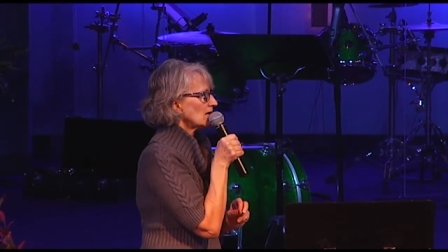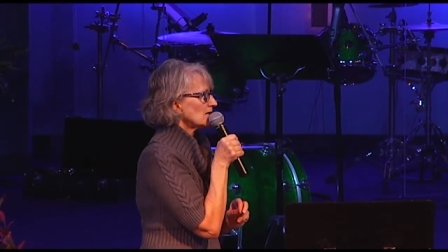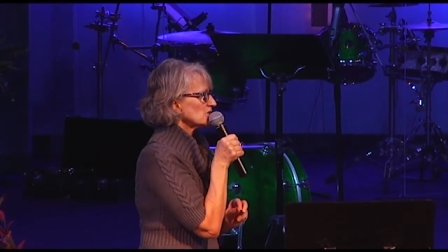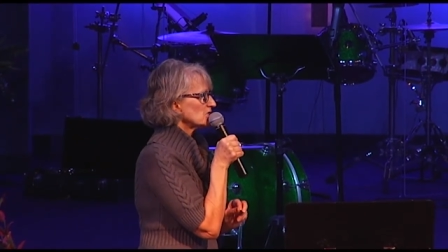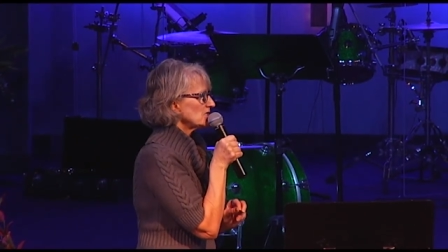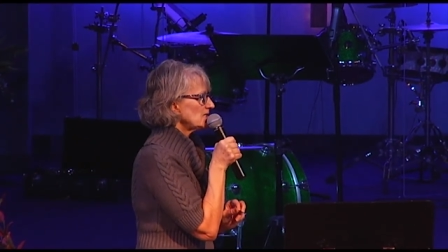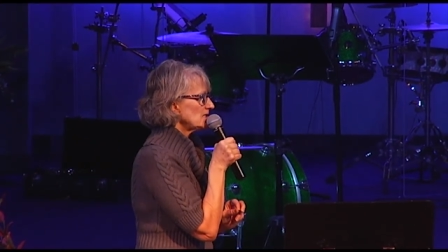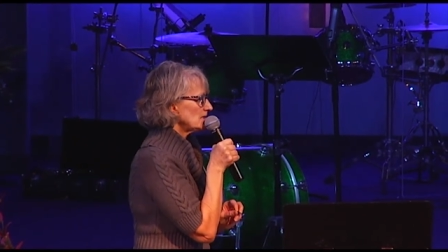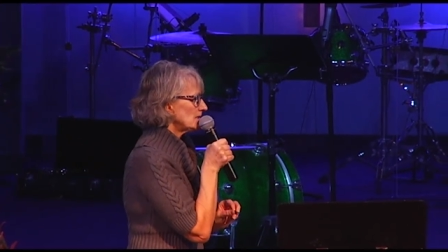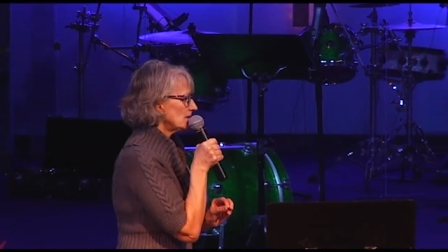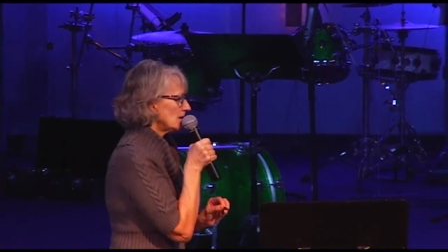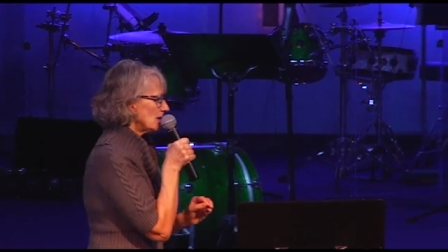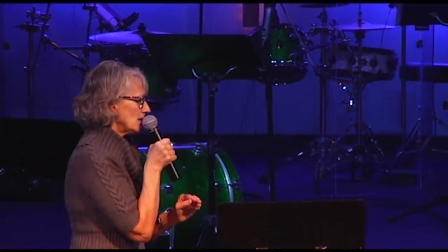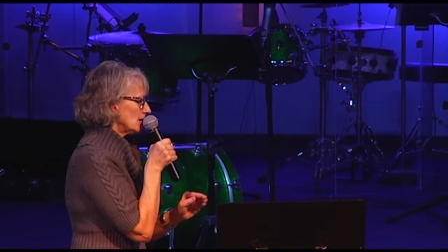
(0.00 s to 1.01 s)
She
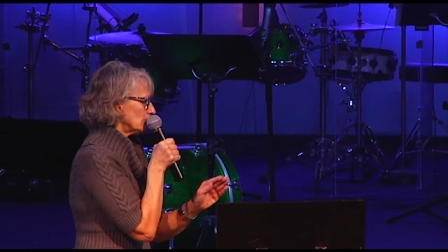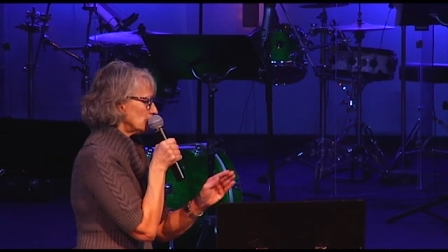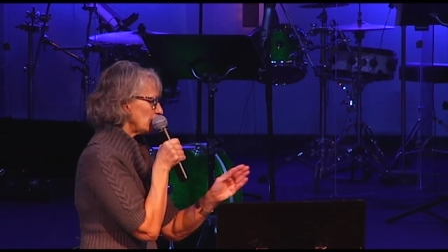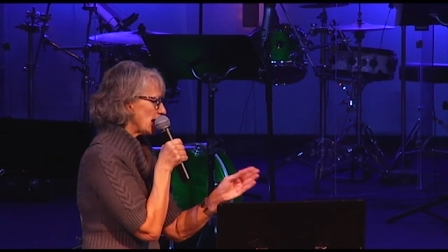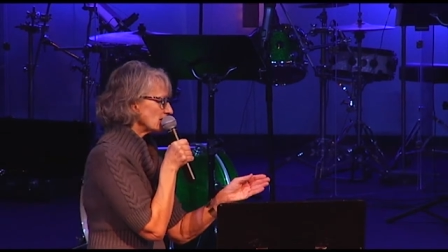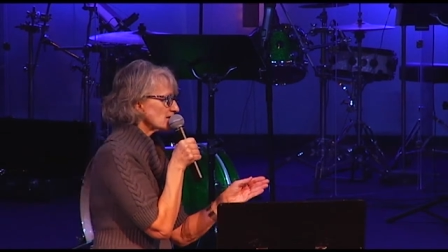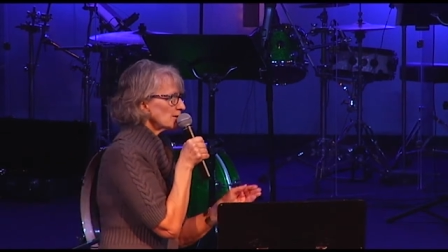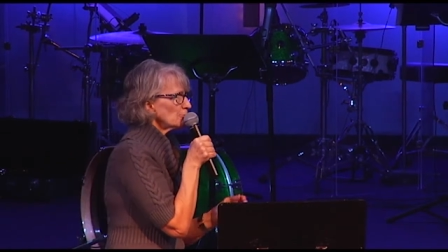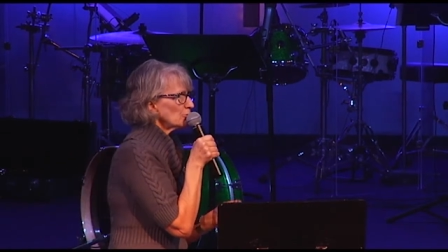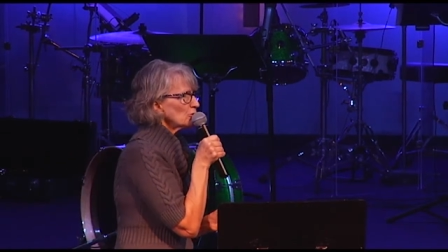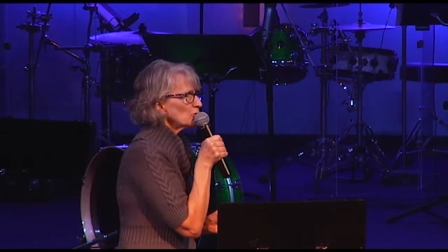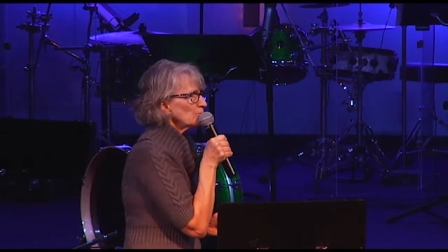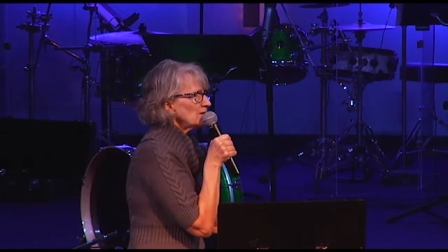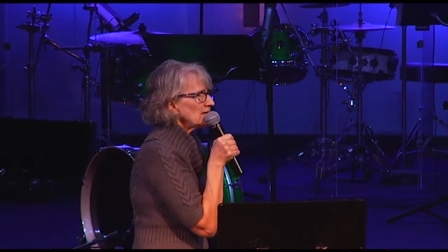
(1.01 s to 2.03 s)
rented a
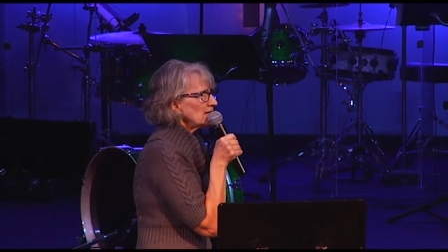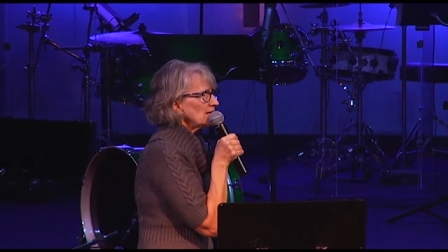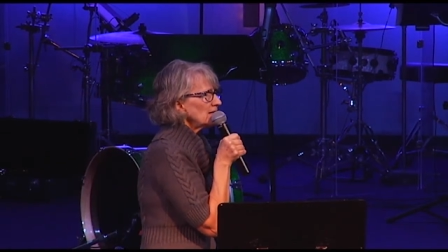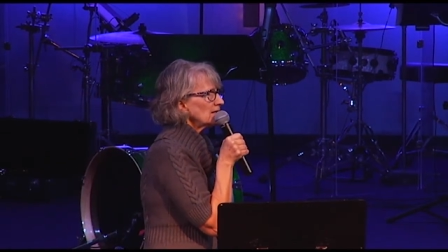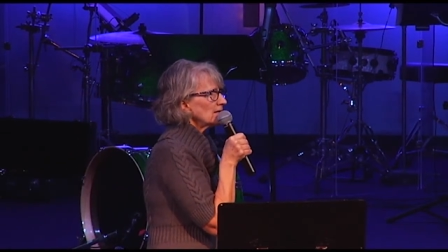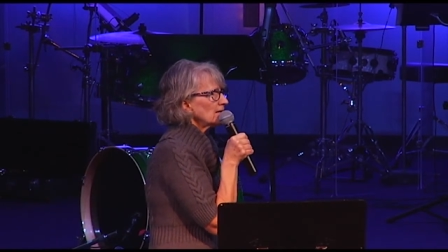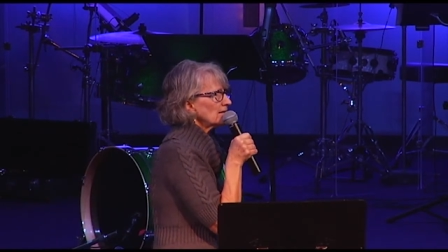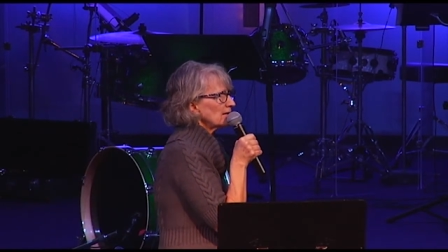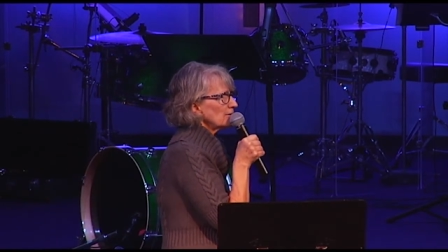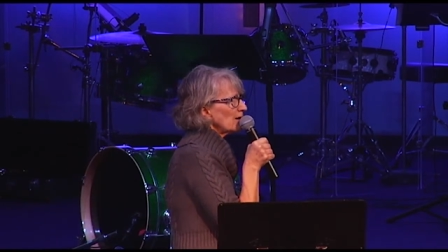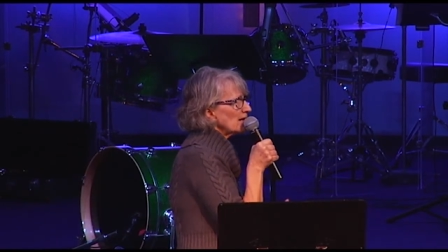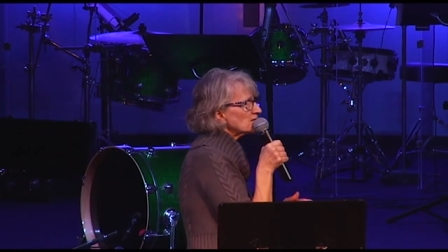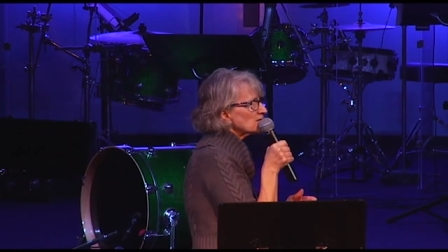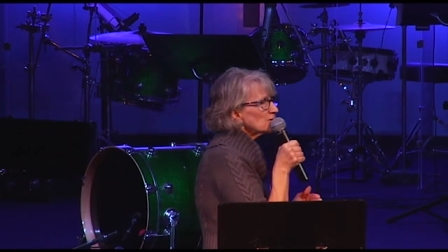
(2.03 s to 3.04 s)
room here and
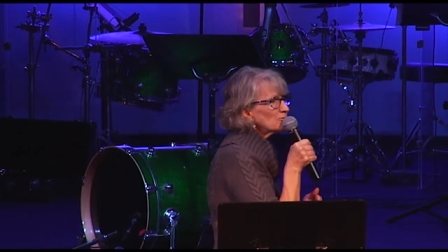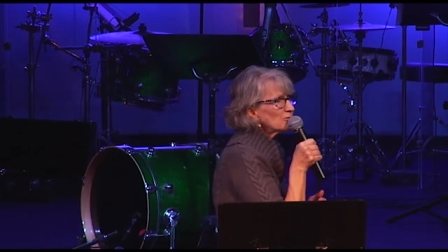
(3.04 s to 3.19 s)
rented a